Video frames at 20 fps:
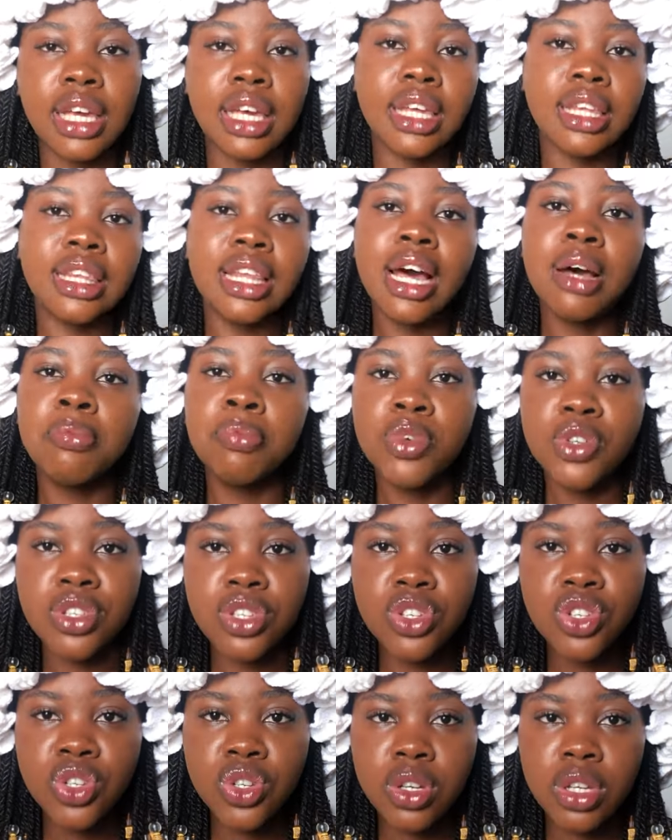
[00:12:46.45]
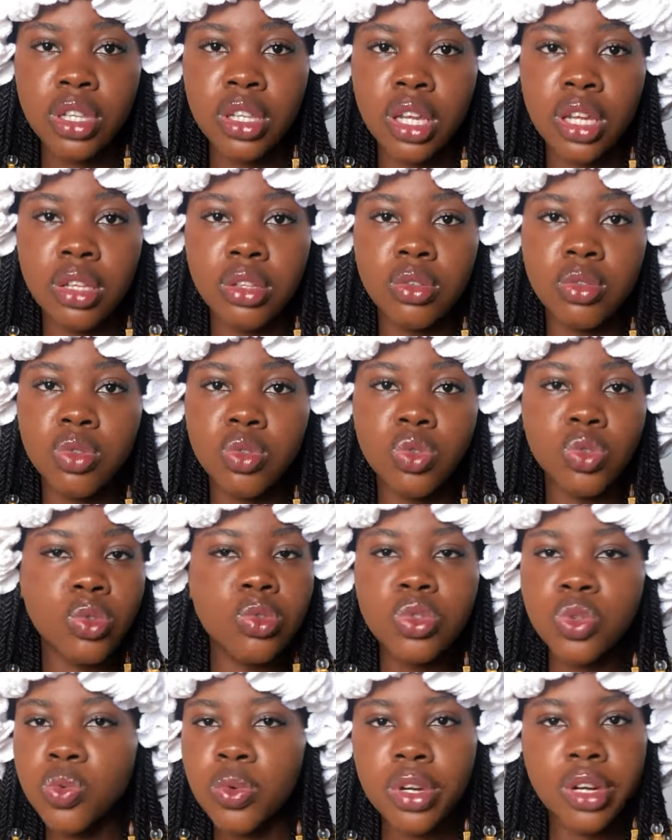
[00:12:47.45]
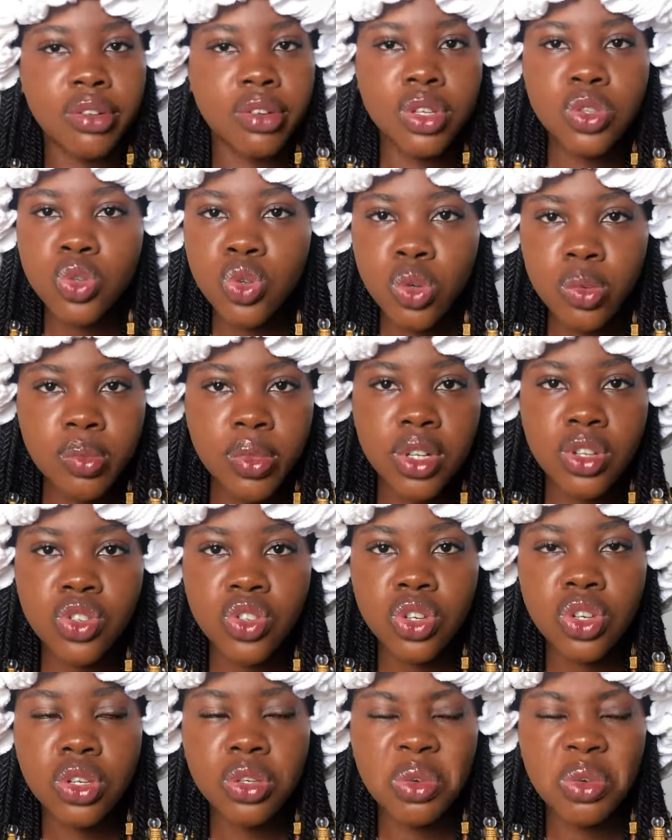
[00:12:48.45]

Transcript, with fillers: in that position then don't worry too much